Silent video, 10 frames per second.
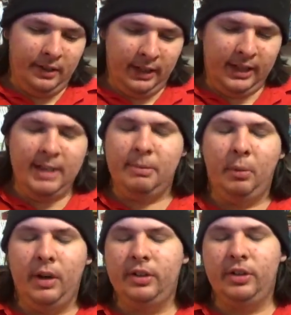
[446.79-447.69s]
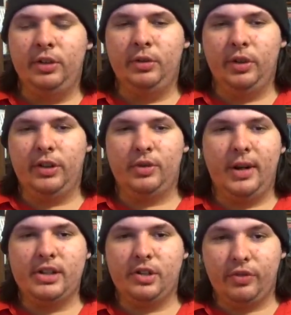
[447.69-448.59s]
They keep the one dude who took the
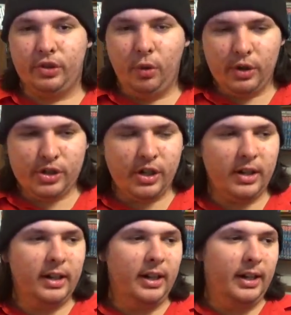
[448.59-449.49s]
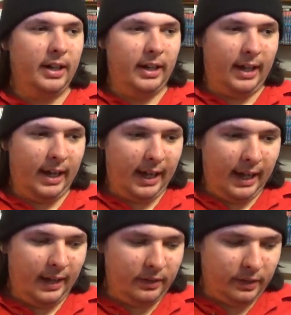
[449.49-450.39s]
treasure for torture,
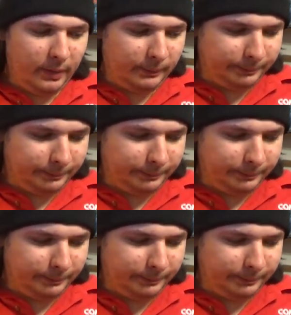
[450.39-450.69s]
and